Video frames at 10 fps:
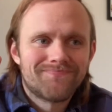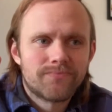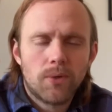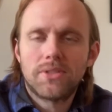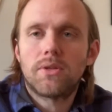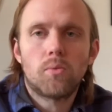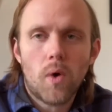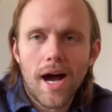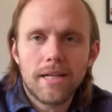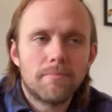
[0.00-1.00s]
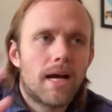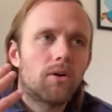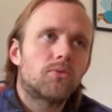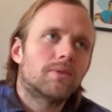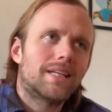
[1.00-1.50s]
what is it, the wide
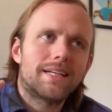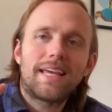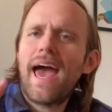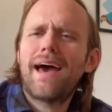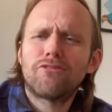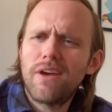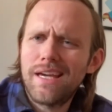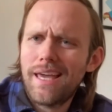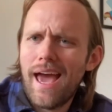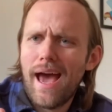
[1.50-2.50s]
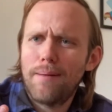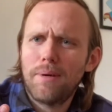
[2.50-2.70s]
mouth with a cafe cap.